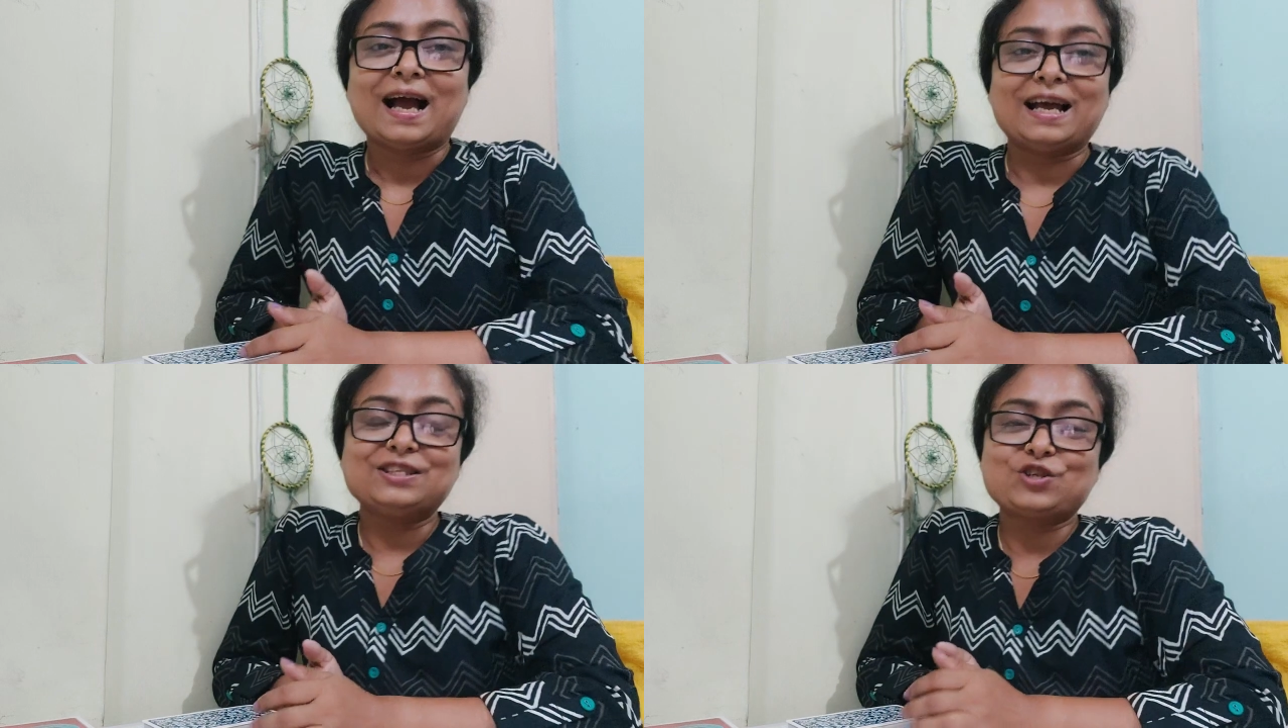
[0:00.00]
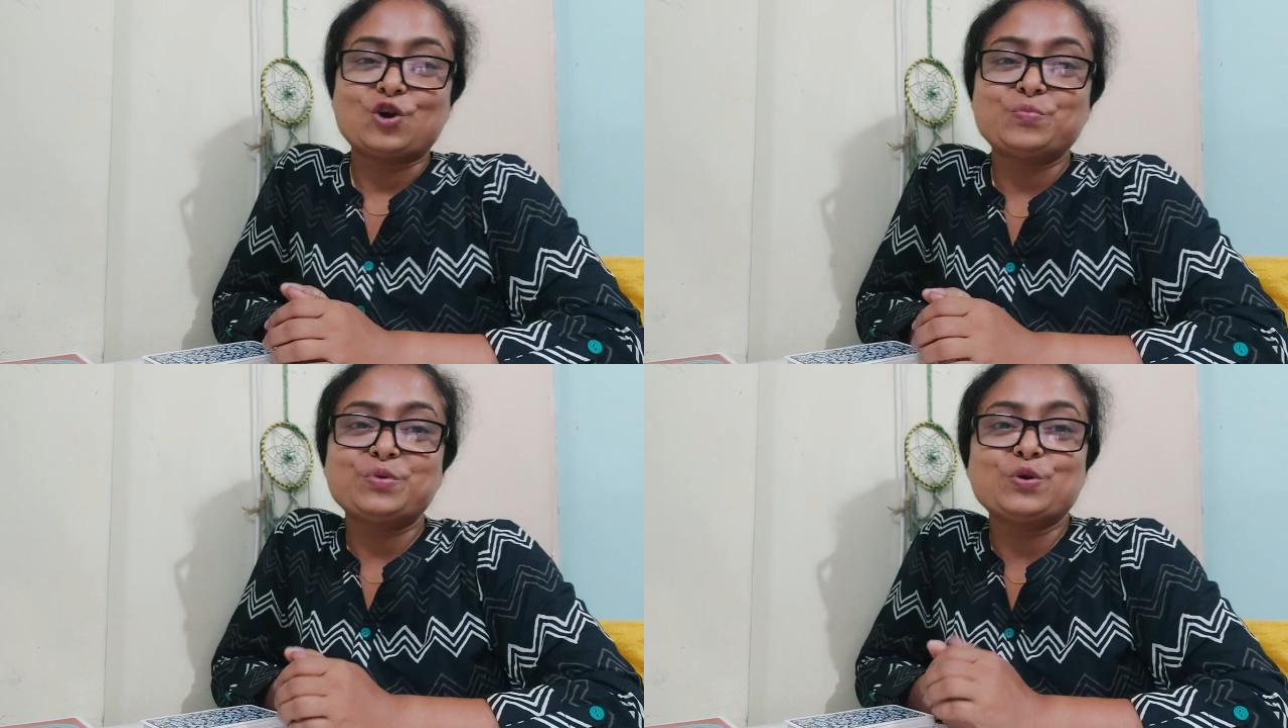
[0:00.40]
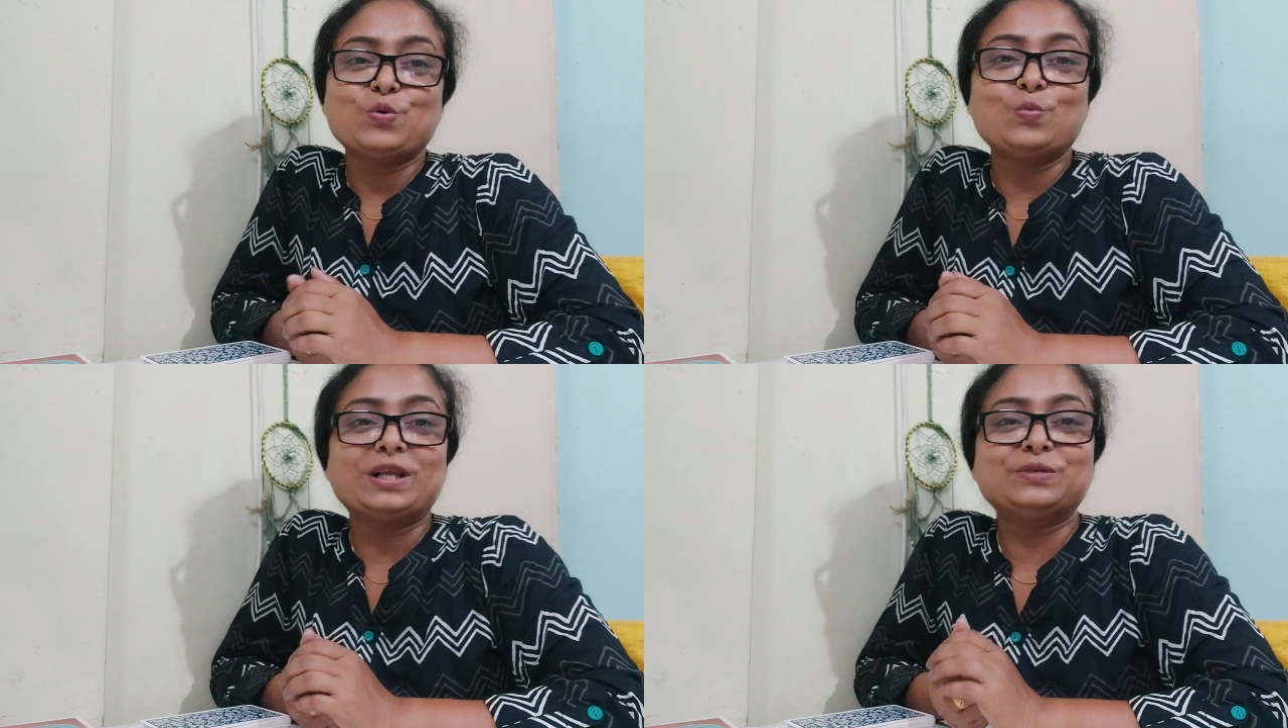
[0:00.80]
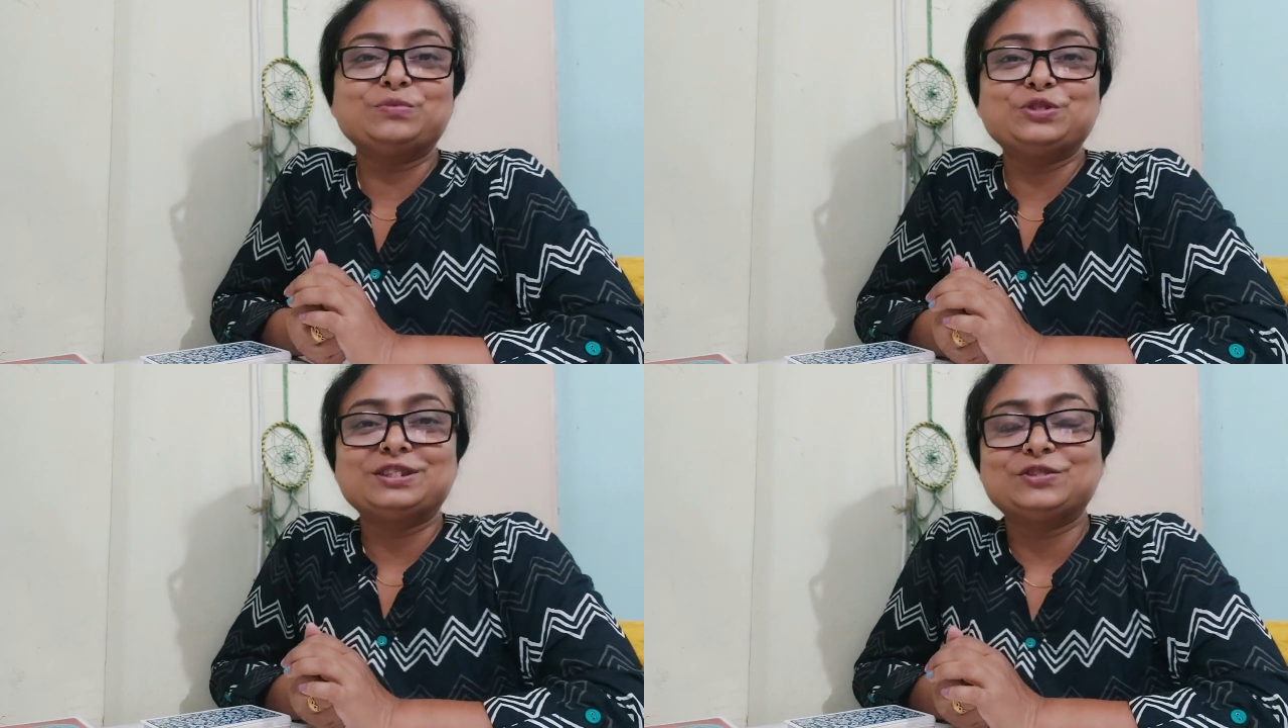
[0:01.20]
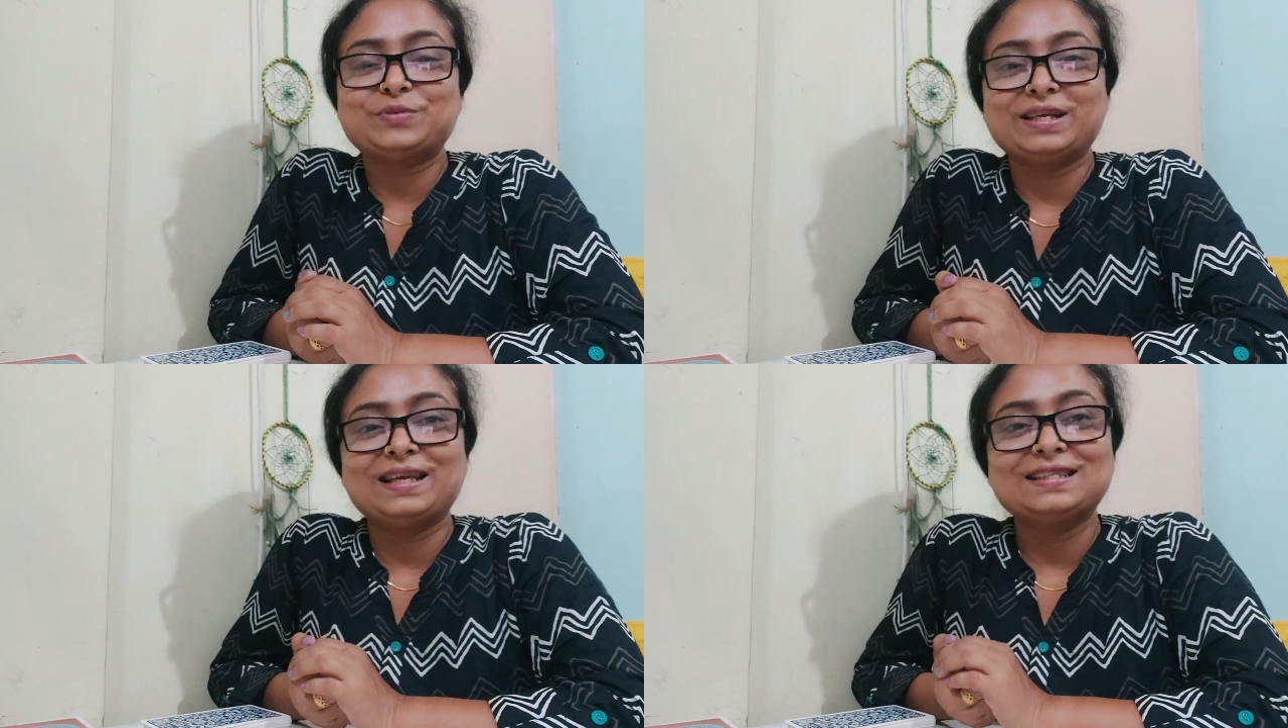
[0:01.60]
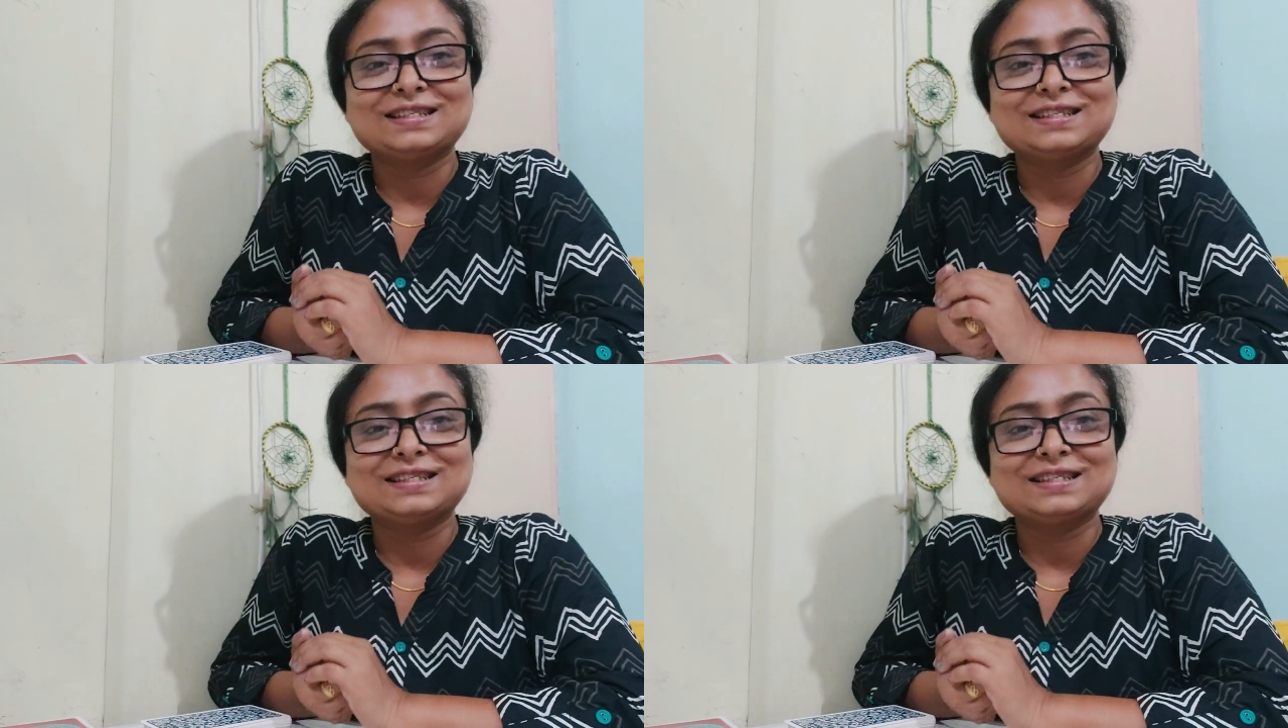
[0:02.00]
Hi Scorpio, welcome to this reading.